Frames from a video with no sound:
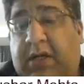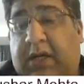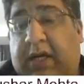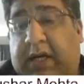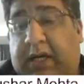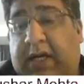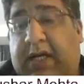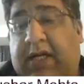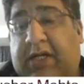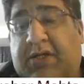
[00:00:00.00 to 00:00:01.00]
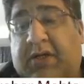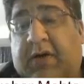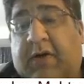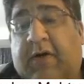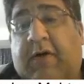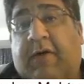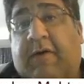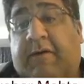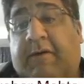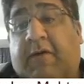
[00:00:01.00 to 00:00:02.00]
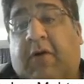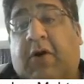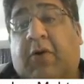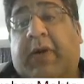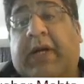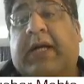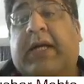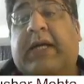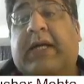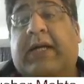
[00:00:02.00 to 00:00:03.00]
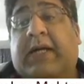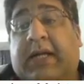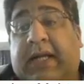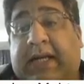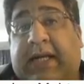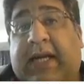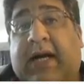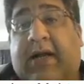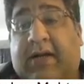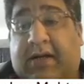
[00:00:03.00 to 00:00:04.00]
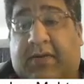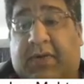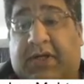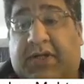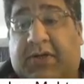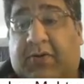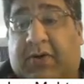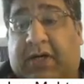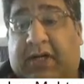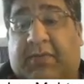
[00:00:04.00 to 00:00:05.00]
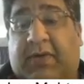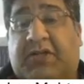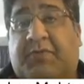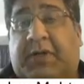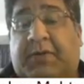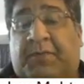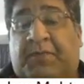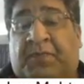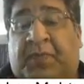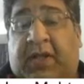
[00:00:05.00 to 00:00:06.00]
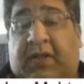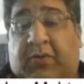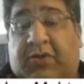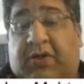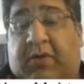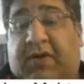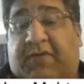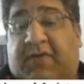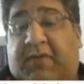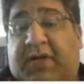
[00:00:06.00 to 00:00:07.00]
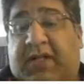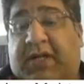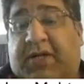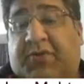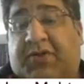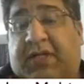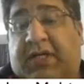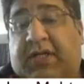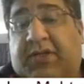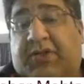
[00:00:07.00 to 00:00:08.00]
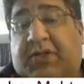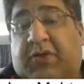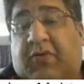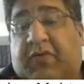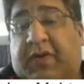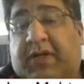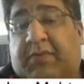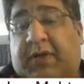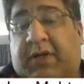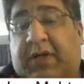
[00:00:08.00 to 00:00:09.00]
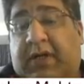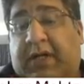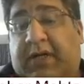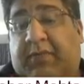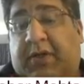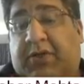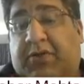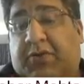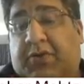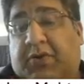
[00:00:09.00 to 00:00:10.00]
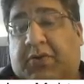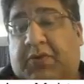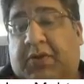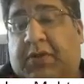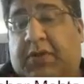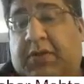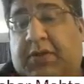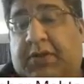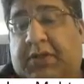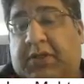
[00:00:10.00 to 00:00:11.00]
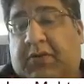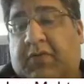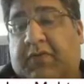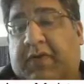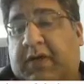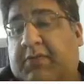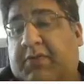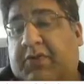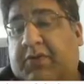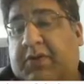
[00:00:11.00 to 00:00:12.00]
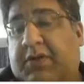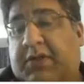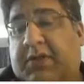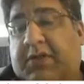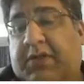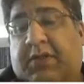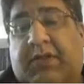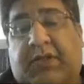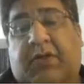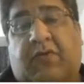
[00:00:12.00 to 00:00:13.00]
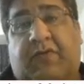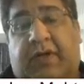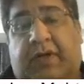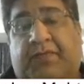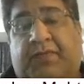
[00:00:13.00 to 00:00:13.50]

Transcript: indication for doing TKR in a patient total knee replacement. The most common deformity that you see is genu varum. Let me show you the genu varum. So this is the genu varum.